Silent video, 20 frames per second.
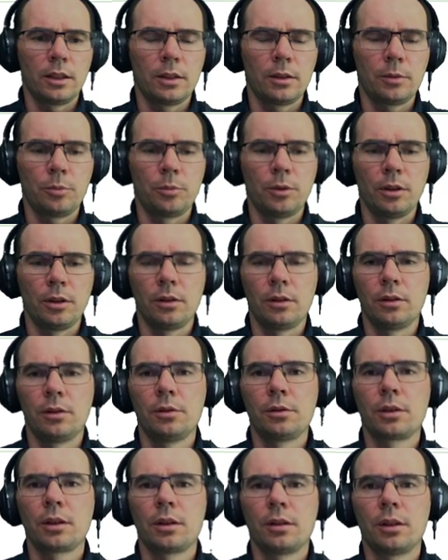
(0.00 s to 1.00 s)
We'll
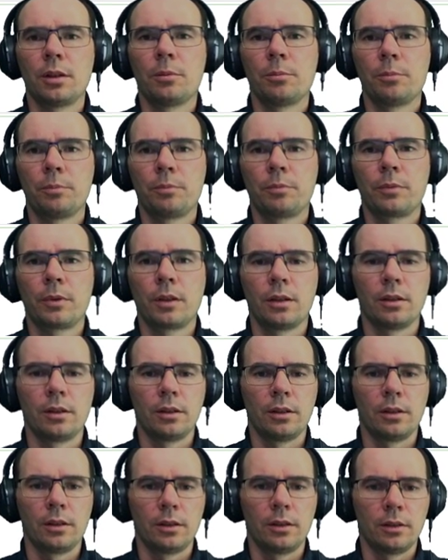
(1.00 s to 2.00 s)
look at them
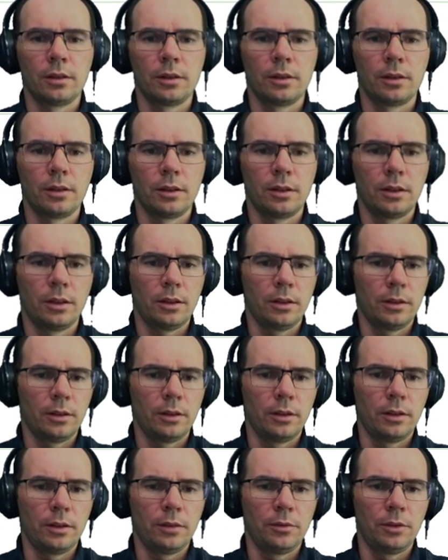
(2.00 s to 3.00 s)

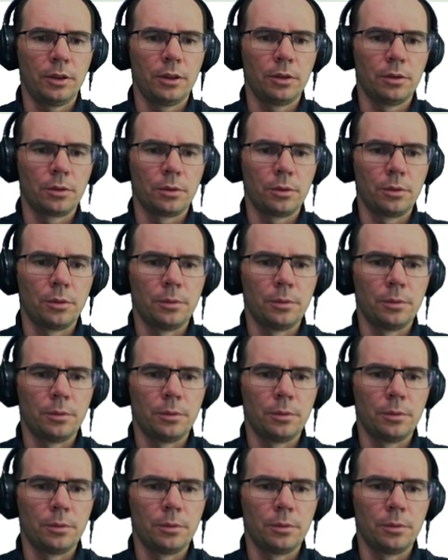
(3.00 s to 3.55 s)
in a video too.